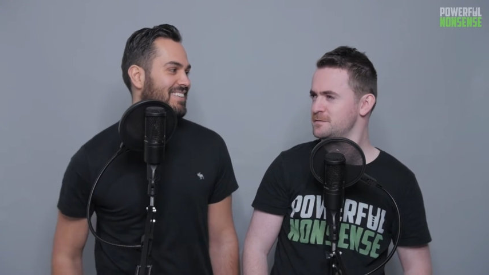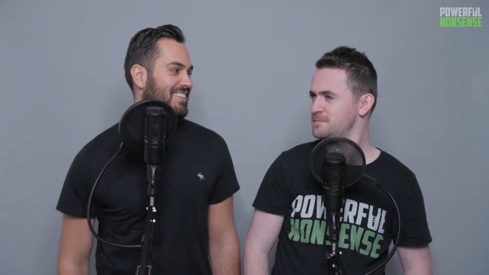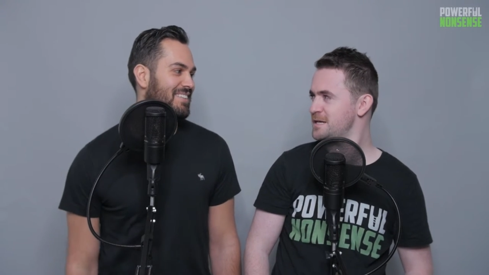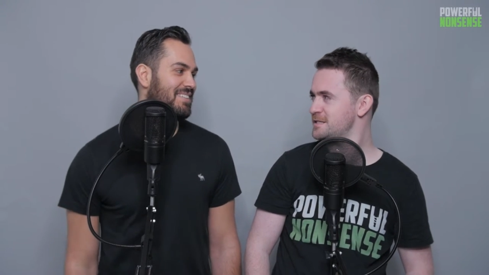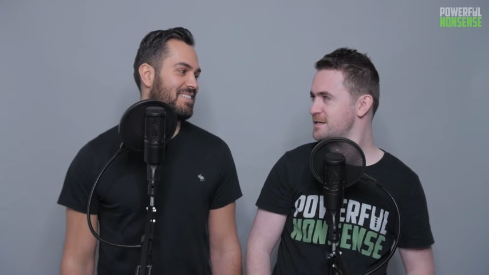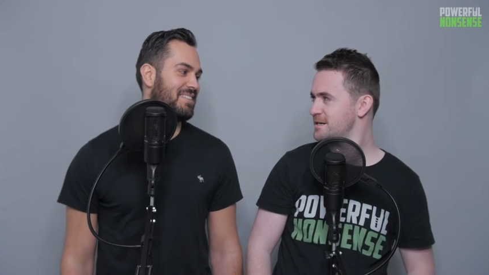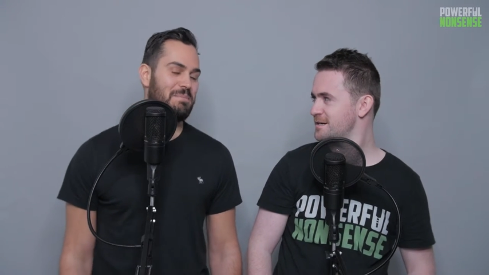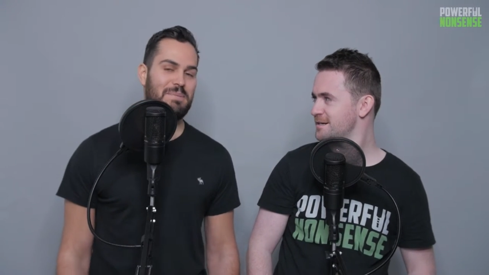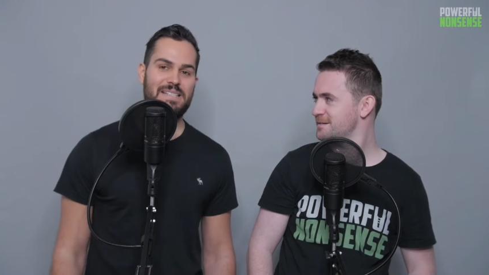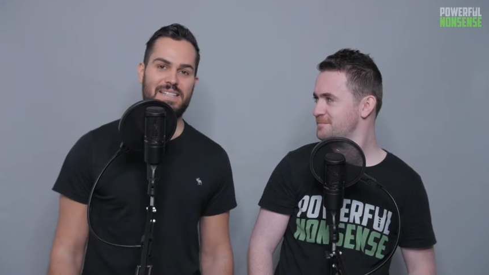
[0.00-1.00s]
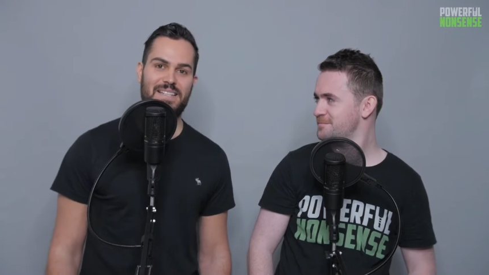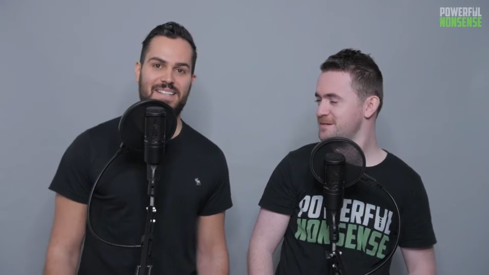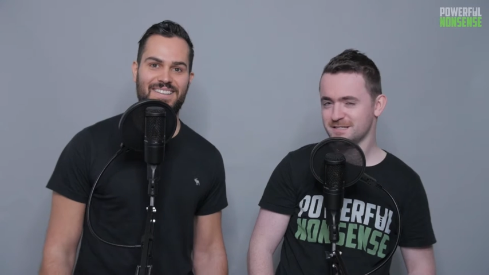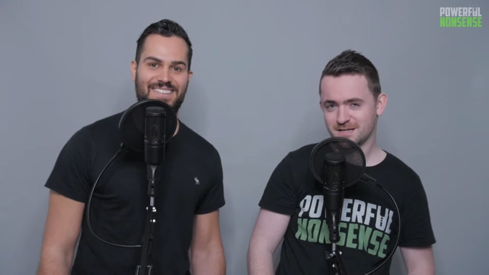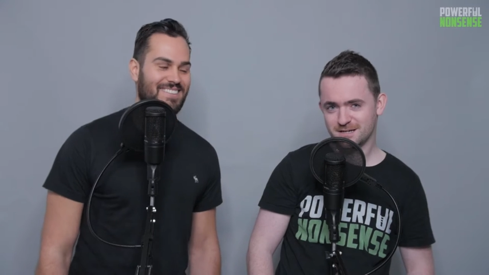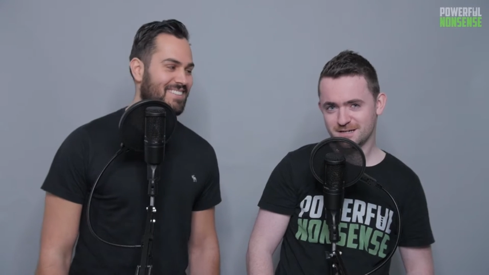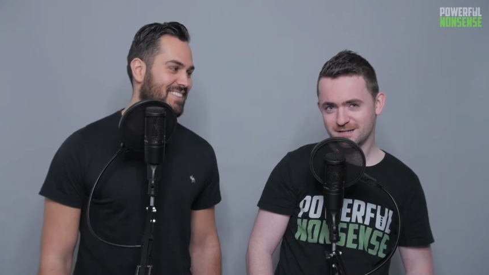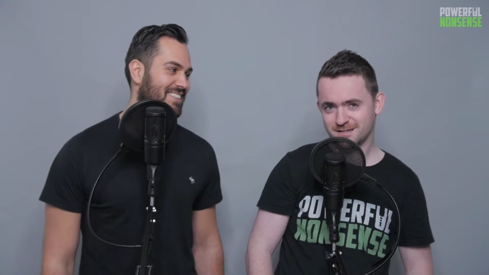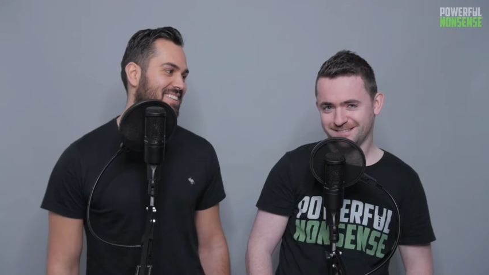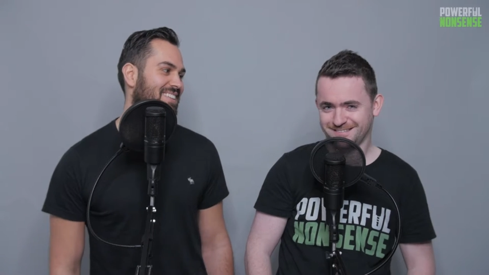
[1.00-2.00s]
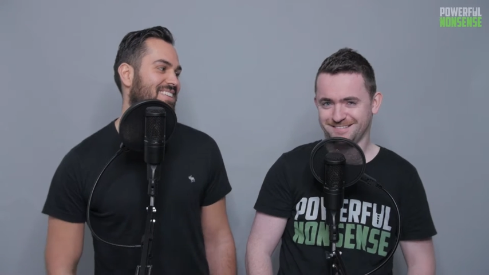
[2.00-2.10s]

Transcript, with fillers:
Speaker 1: Pizza.